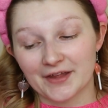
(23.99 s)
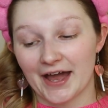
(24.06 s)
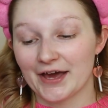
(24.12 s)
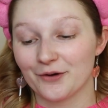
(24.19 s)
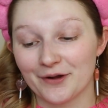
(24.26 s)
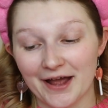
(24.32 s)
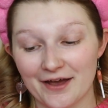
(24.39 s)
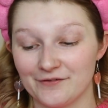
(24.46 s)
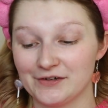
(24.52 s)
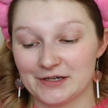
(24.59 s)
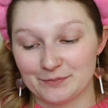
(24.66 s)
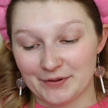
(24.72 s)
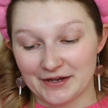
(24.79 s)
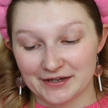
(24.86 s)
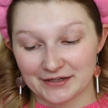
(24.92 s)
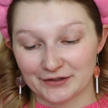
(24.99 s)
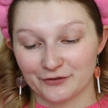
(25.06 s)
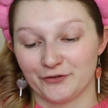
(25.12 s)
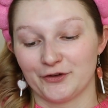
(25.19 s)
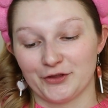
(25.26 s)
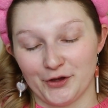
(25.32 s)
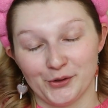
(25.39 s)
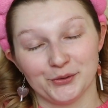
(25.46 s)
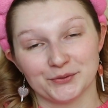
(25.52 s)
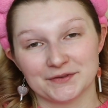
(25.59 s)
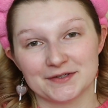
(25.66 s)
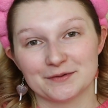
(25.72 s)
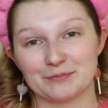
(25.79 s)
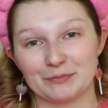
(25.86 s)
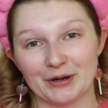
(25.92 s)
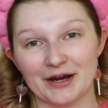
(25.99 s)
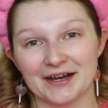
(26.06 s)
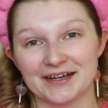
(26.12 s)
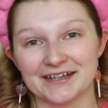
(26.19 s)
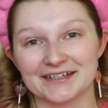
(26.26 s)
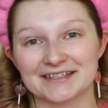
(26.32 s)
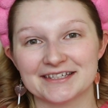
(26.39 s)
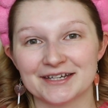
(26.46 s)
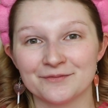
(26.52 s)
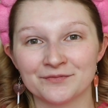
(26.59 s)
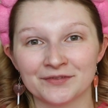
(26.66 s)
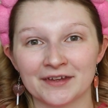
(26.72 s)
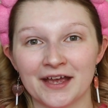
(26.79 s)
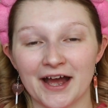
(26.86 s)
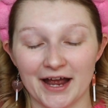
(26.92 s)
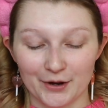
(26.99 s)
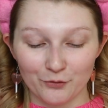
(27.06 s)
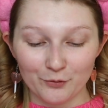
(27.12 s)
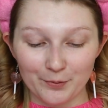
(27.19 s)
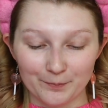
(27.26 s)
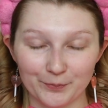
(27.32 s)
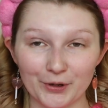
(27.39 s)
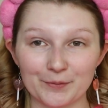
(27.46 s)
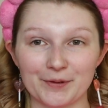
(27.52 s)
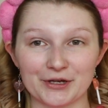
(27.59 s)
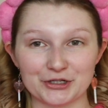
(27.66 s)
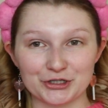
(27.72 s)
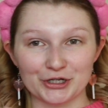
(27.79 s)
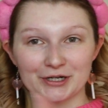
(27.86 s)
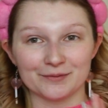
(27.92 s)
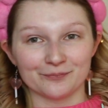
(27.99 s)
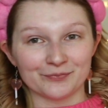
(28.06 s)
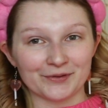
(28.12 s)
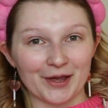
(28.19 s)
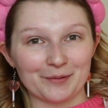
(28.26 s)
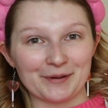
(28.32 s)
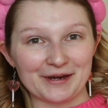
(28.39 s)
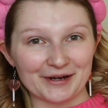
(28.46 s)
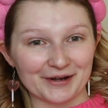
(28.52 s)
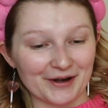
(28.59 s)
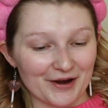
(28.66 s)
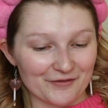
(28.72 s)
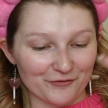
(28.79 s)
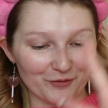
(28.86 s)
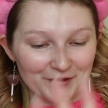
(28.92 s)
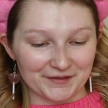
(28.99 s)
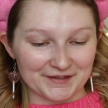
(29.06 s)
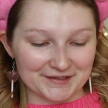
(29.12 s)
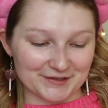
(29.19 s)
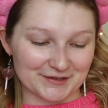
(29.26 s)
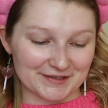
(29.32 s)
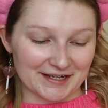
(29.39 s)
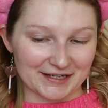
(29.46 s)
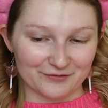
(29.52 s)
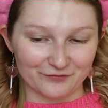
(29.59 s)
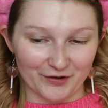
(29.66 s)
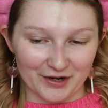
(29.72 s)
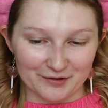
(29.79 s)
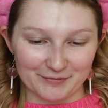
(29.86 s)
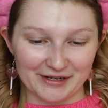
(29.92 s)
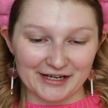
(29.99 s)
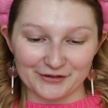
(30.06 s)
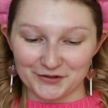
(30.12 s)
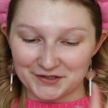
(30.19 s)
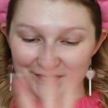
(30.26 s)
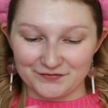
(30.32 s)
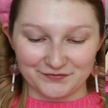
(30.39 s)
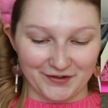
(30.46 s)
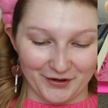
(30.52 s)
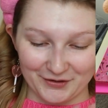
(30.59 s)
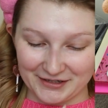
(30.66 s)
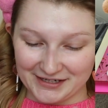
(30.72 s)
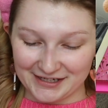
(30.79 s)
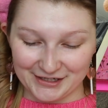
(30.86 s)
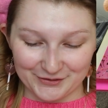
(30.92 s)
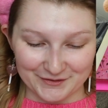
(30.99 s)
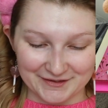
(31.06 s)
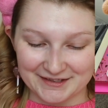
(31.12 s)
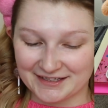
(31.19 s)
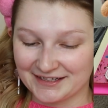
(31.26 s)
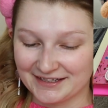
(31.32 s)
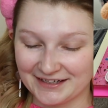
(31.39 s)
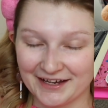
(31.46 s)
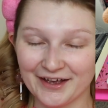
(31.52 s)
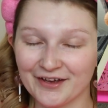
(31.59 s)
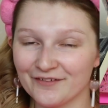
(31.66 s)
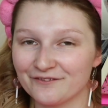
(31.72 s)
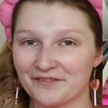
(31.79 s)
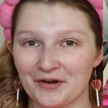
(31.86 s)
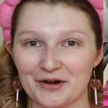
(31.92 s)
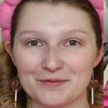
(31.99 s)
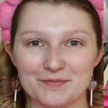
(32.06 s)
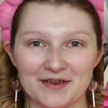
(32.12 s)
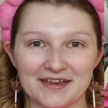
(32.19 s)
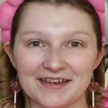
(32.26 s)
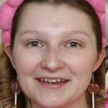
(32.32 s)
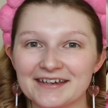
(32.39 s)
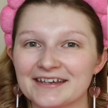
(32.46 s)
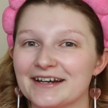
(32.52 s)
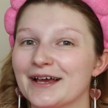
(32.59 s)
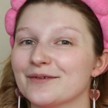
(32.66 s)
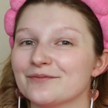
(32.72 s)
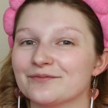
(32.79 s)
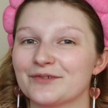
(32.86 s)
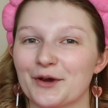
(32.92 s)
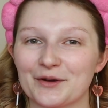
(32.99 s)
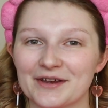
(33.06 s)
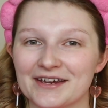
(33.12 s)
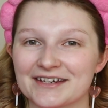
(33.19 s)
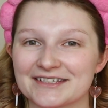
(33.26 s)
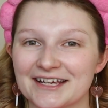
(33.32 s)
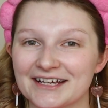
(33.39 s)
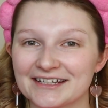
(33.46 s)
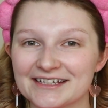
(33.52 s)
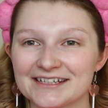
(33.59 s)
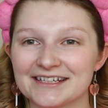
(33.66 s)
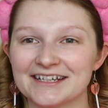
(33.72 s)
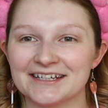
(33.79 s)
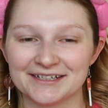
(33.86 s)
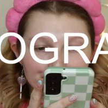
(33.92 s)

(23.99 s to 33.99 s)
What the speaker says: I don't have any pink for those, but I will put a picture up here of what this looks like in front of me. It looks very cutesy, very pink, and I'm very excited.